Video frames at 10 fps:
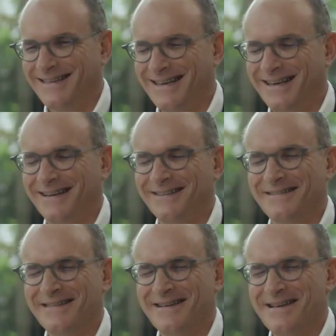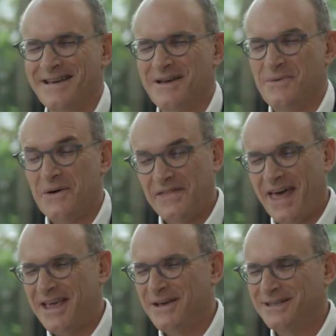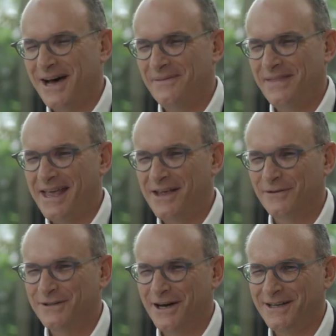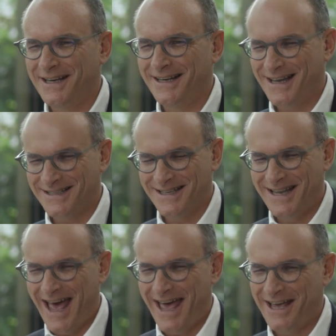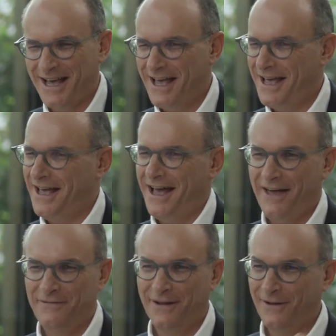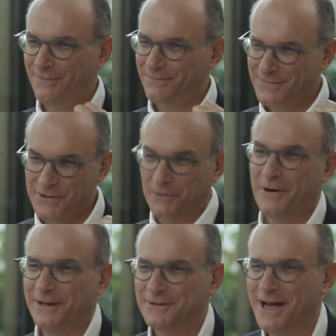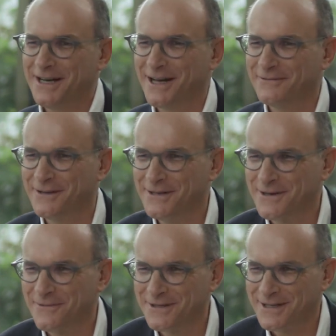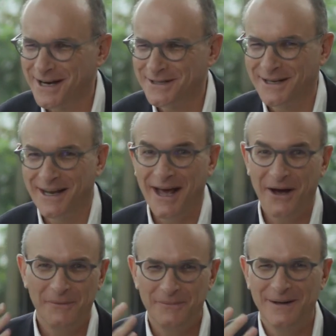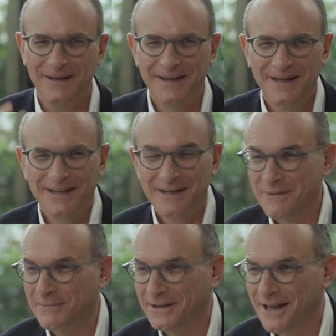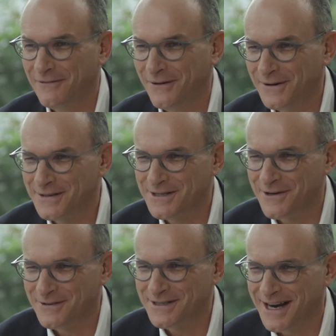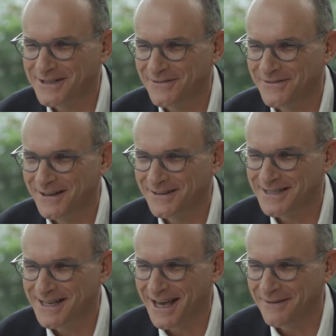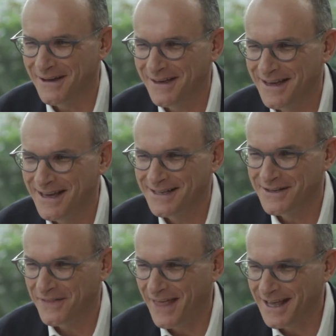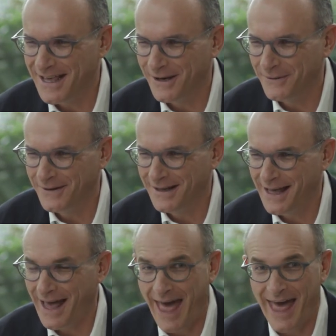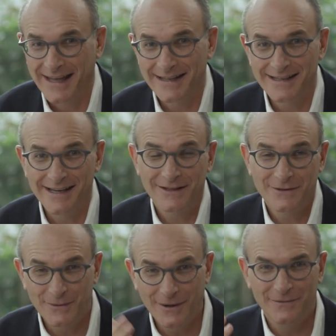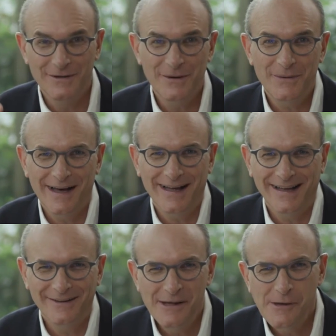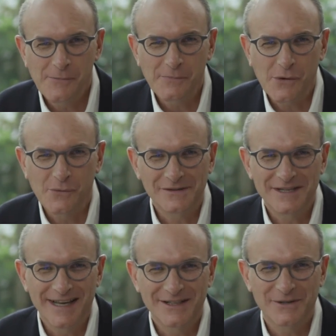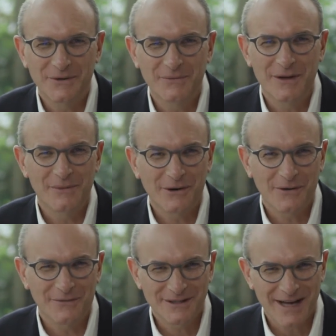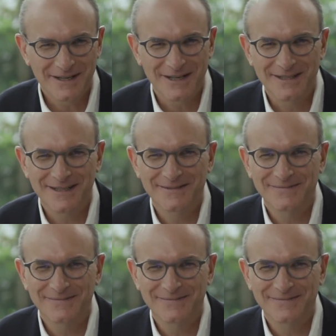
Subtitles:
Yeah. Well, thank you, Tom. Thank you for joining us today. I feel super energized after this conversation, and I hope the people that follow this conversation feel the same. So thank you. And to all of you, we'll see you soon with more conversations.